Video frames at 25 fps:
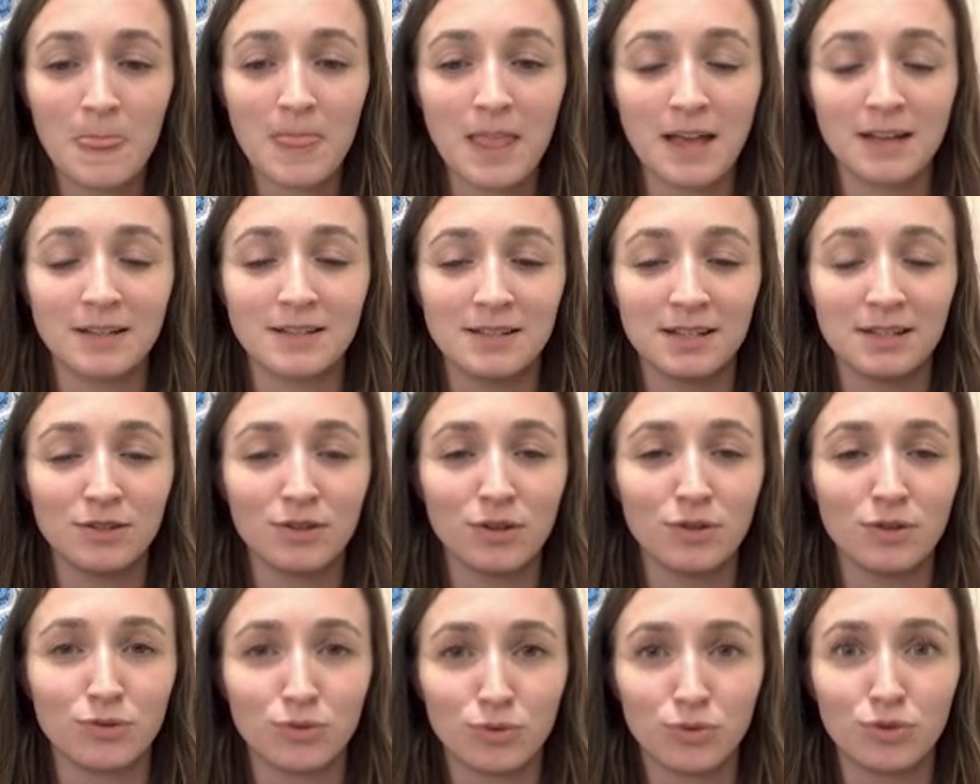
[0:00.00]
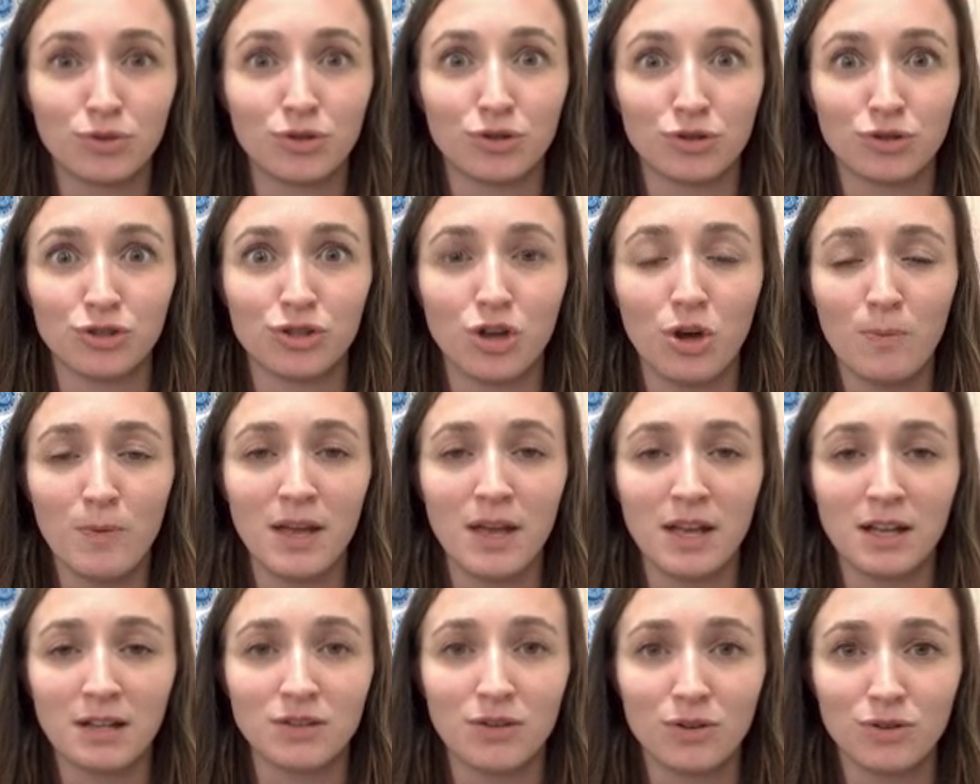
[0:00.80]
And since those roots are so
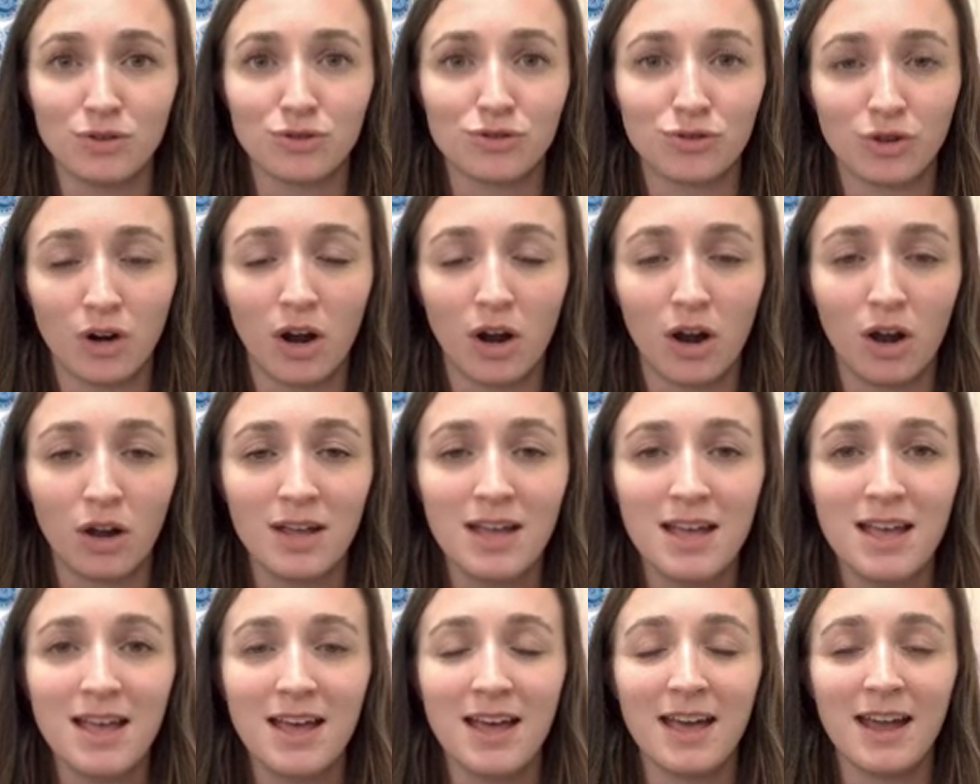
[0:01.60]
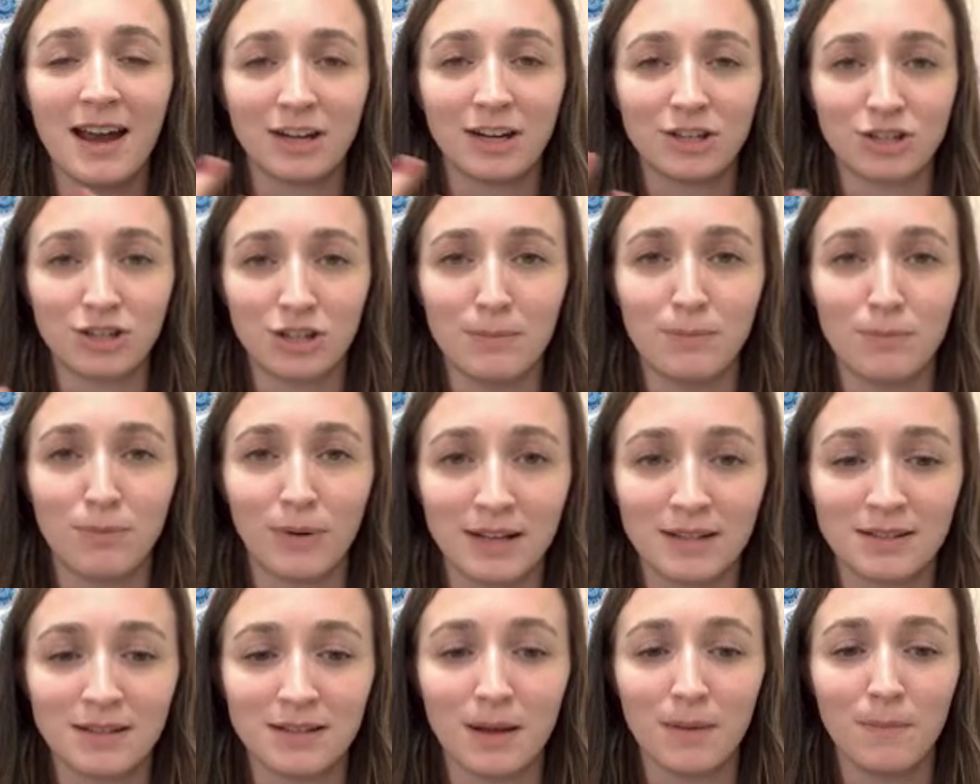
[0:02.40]
big and so strong, it actually
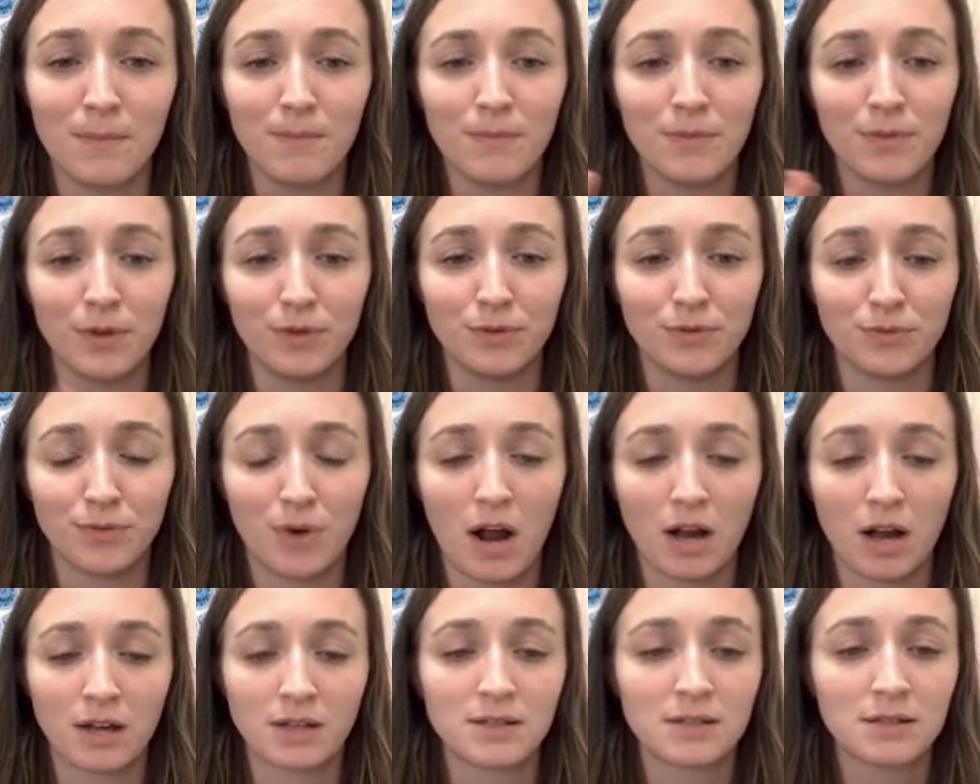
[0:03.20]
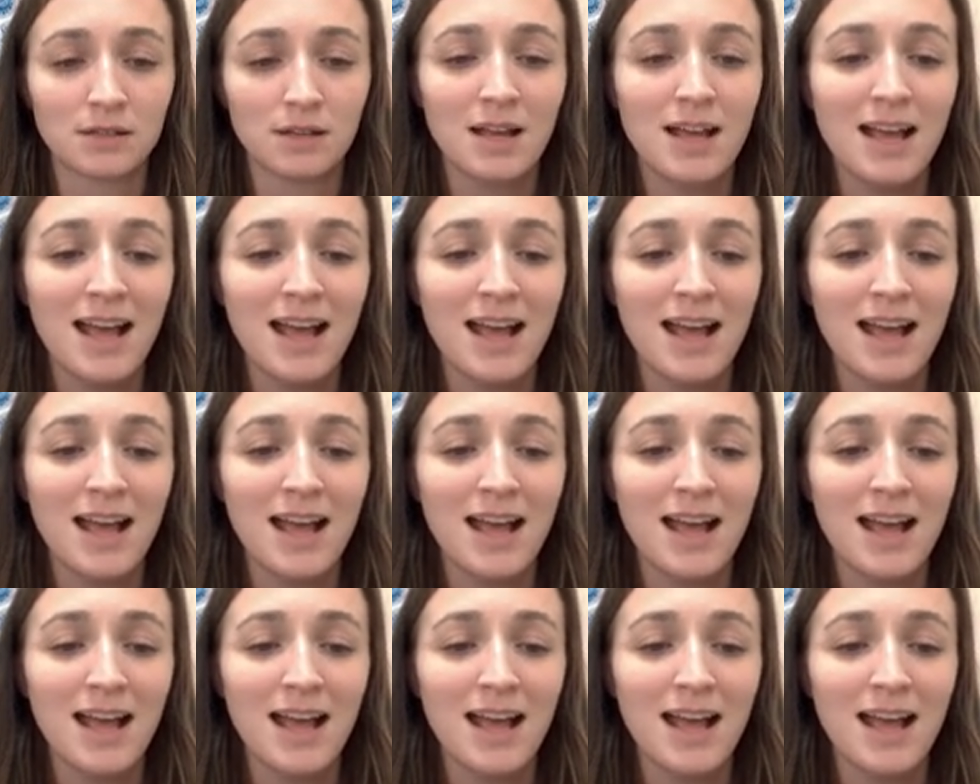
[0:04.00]
breaks up those rocks.